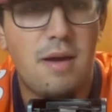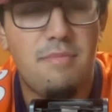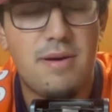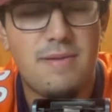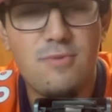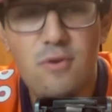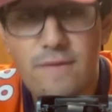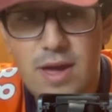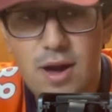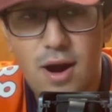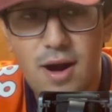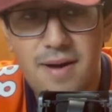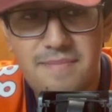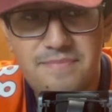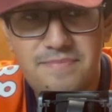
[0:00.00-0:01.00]
But moving
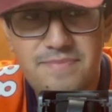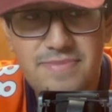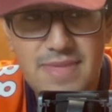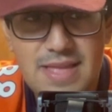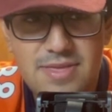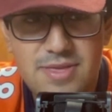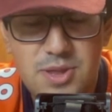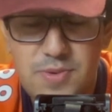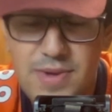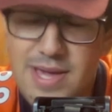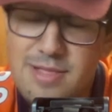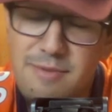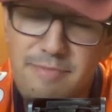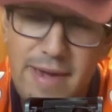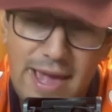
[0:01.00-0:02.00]
on, the New
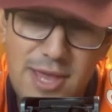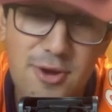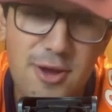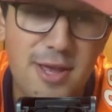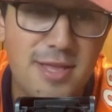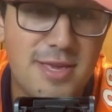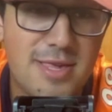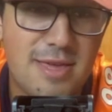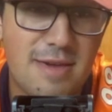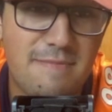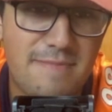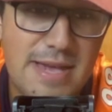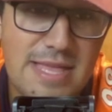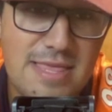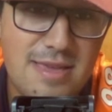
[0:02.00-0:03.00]
England Patriots. They
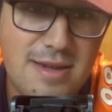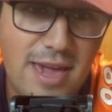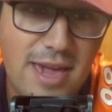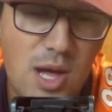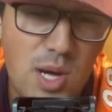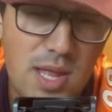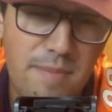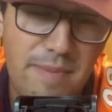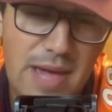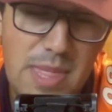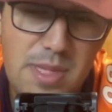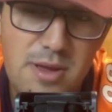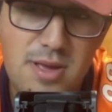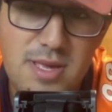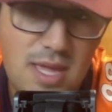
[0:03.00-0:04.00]
beat the Carolina
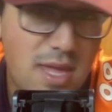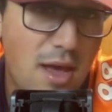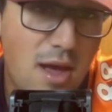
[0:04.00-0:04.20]
Panthers in